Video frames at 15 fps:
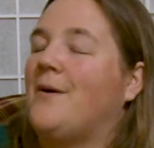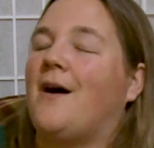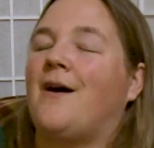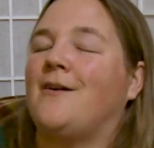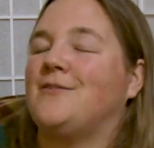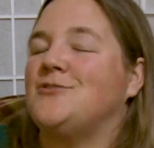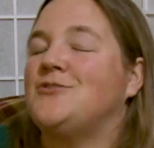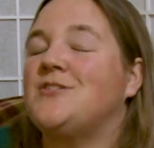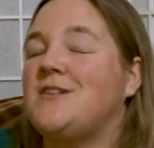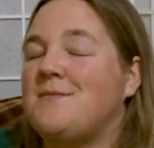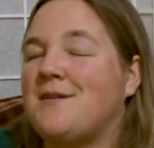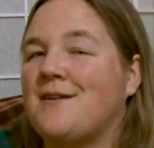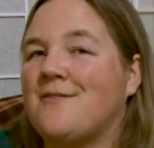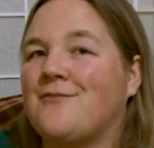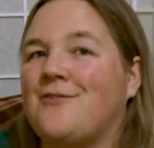are
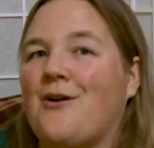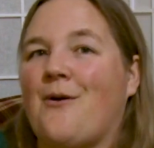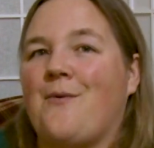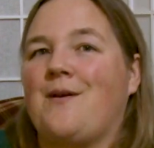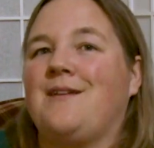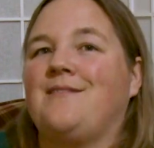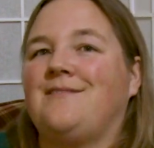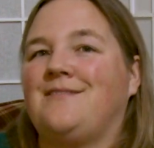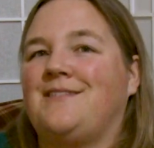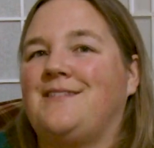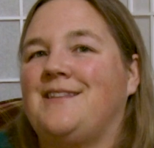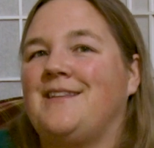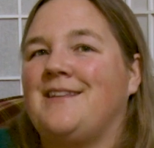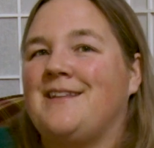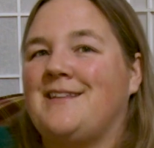dreaming of growing
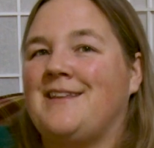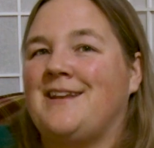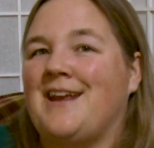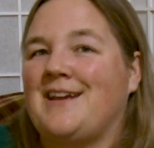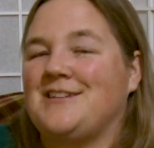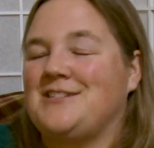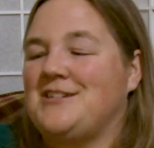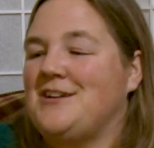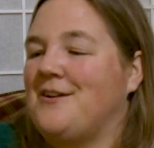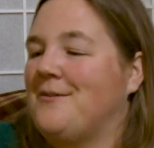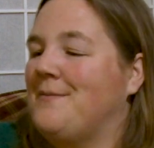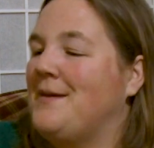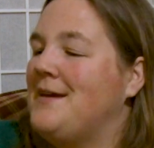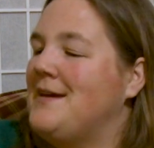the next year.